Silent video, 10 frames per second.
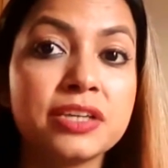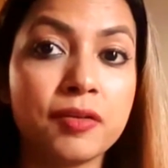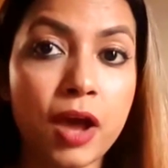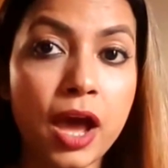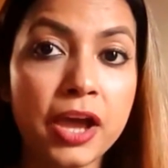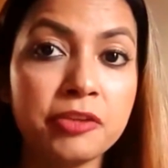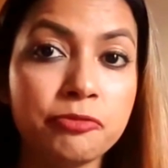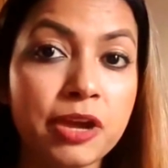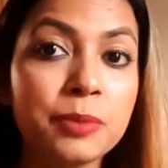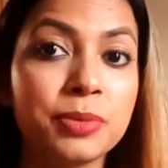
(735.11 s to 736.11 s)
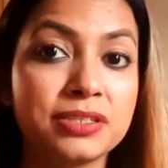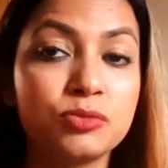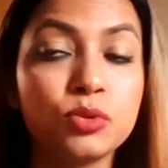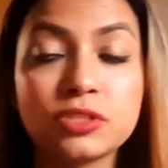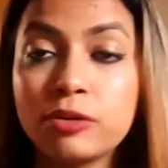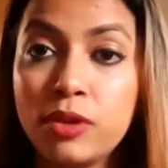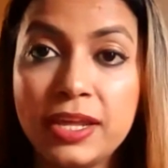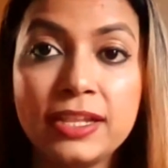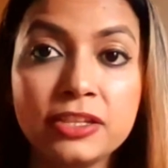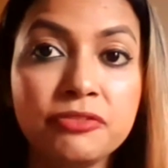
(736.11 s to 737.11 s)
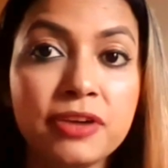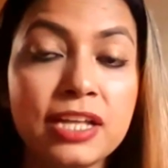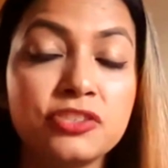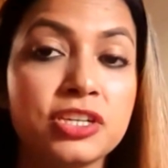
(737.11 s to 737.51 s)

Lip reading: They are high in fat, but those are all healthy fats.